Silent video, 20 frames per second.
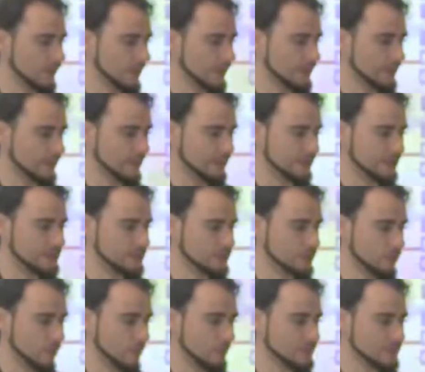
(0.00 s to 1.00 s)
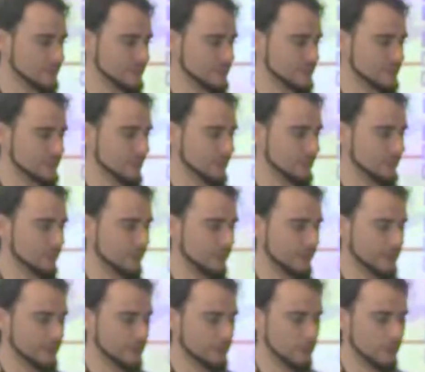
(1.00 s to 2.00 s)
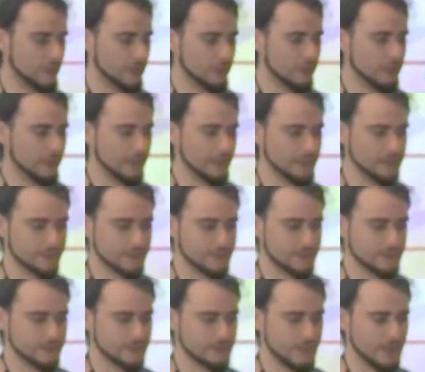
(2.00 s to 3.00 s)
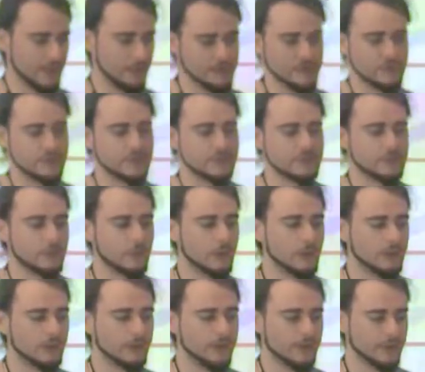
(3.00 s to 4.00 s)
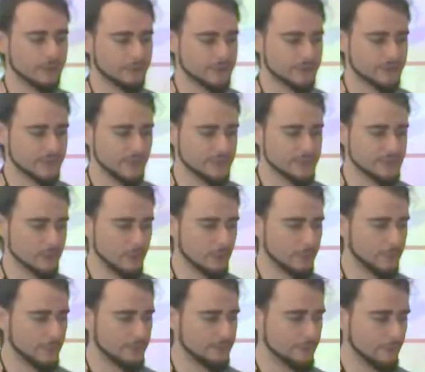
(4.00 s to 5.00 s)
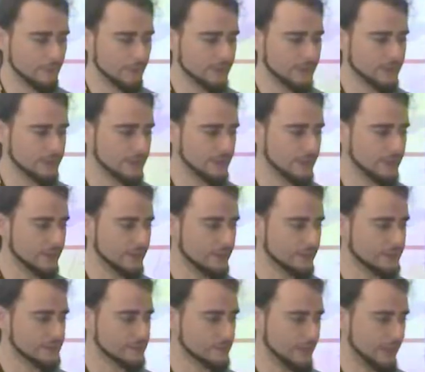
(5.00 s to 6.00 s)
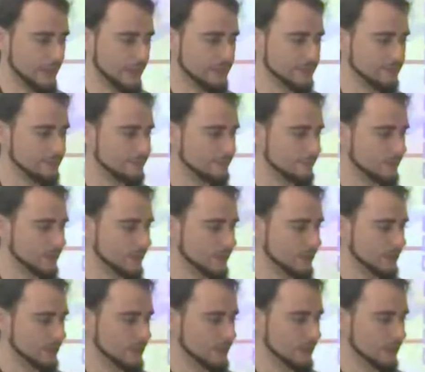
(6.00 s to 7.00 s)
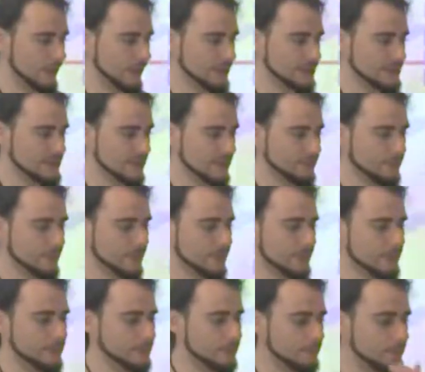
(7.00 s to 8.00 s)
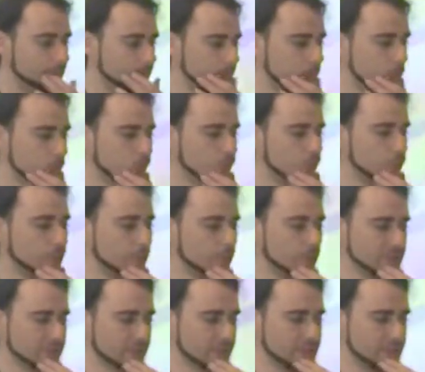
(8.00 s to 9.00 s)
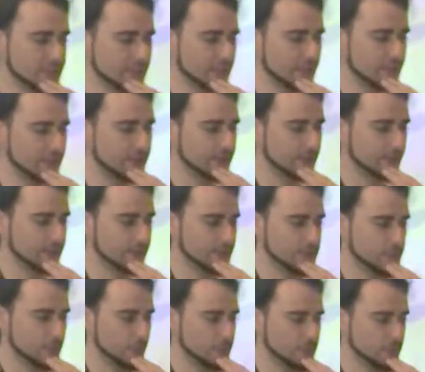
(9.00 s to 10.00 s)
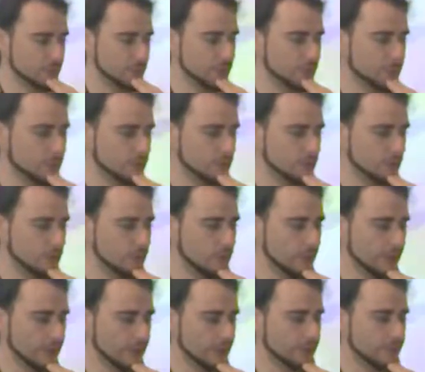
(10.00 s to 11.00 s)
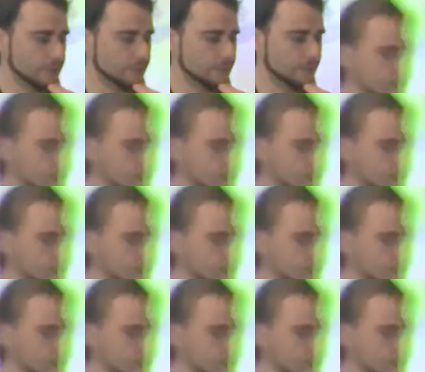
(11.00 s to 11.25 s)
I think the stops is not going to work because I was just walking, I was not stopping for anything on this path. And some uh, route processing it is possible to do here,